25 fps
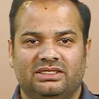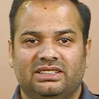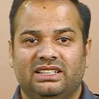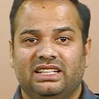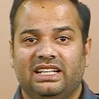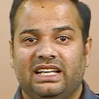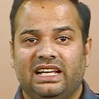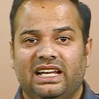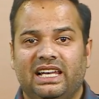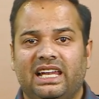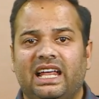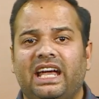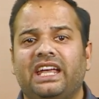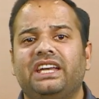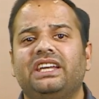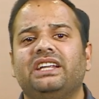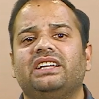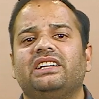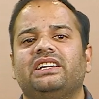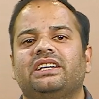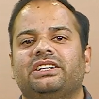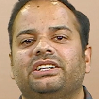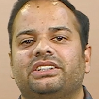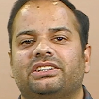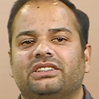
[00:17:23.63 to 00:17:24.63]
aligning
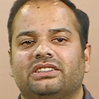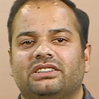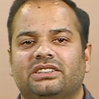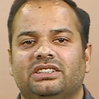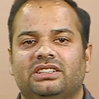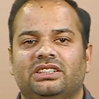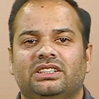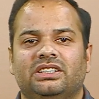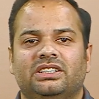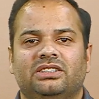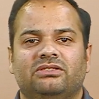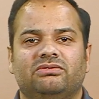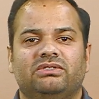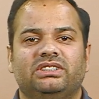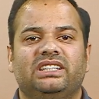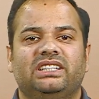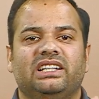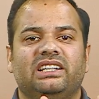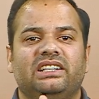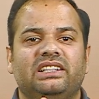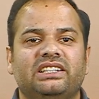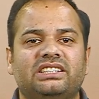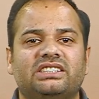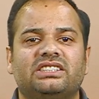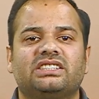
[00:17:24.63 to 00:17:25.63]
it with the
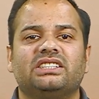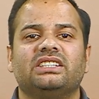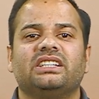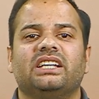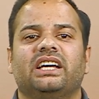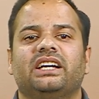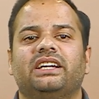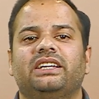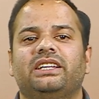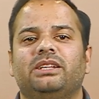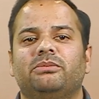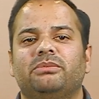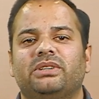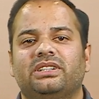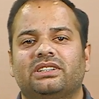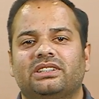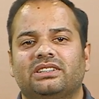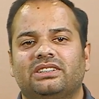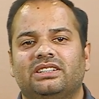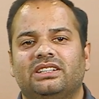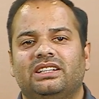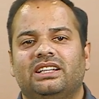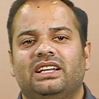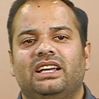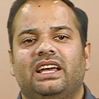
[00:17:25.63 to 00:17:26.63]
listing agreement
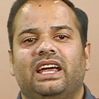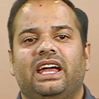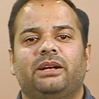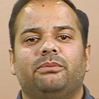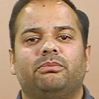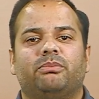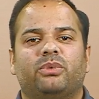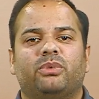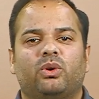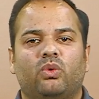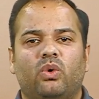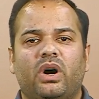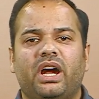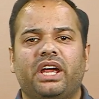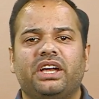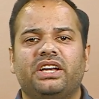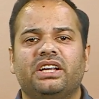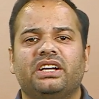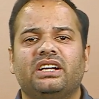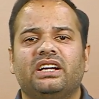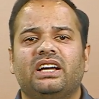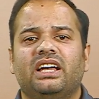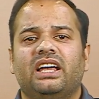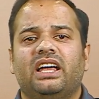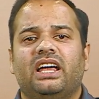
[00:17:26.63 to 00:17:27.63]
and providing
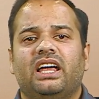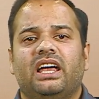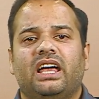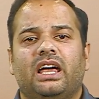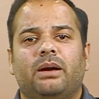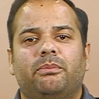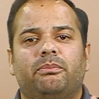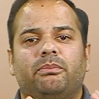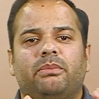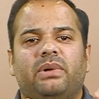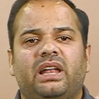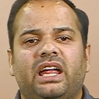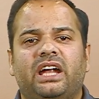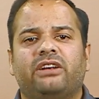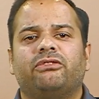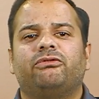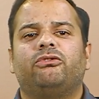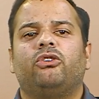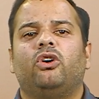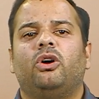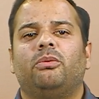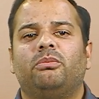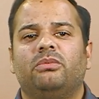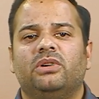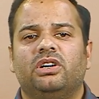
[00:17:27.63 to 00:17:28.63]
a
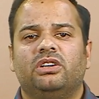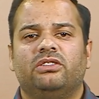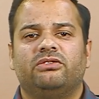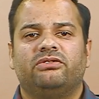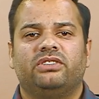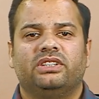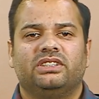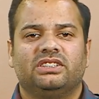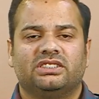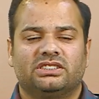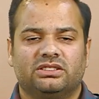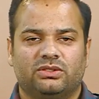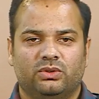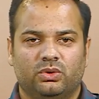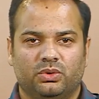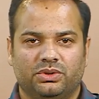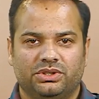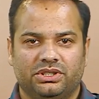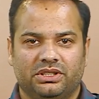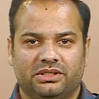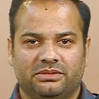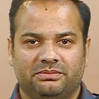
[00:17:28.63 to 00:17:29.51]
platform for disclosure.